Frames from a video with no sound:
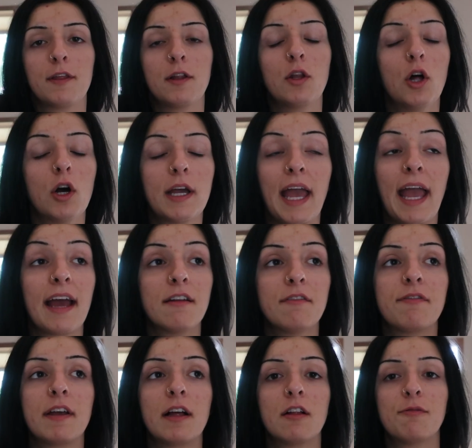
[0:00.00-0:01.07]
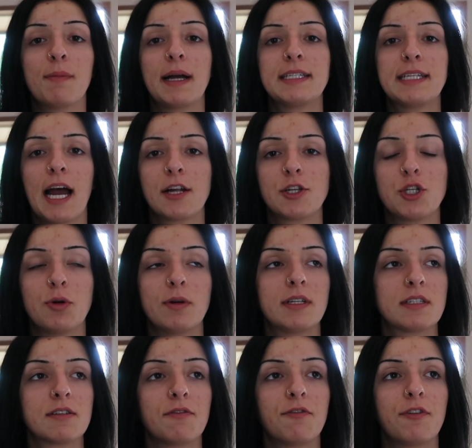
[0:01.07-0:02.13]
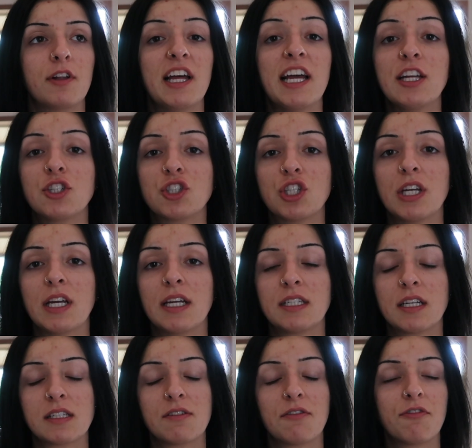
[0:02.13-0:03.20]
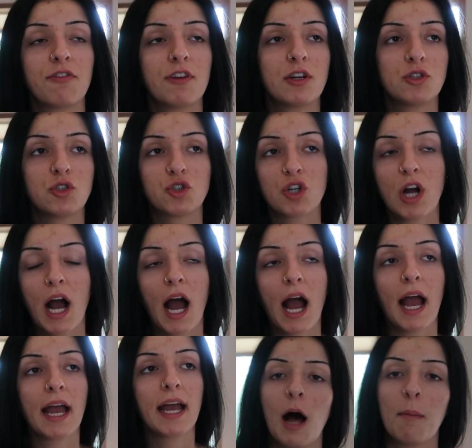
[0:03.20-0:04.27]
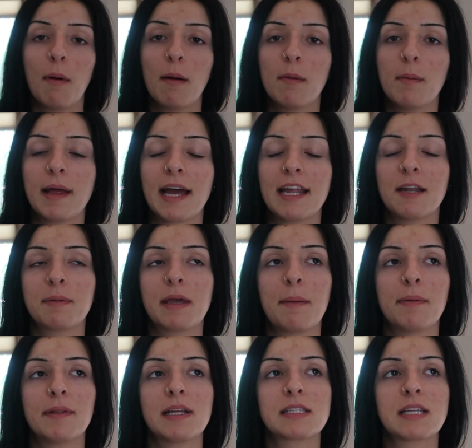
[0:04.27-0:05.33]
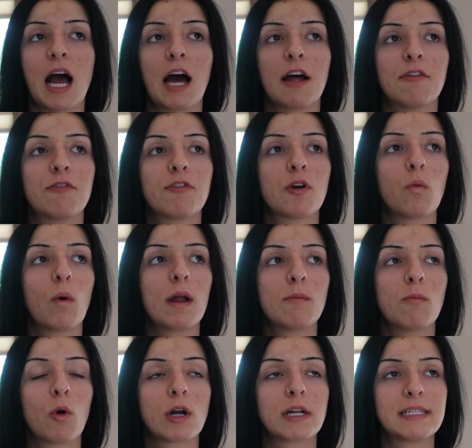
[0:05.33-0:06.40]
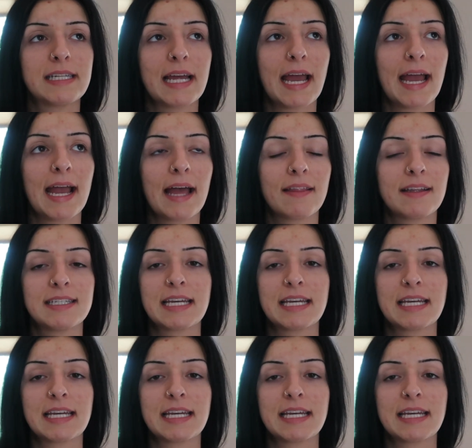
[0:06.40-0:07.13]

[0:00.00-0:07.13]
the look and feel of my tattoo tattoo. It doesn't feel itchy. It doesn't feel dry. I'll probably end up keeping this on for one more day and then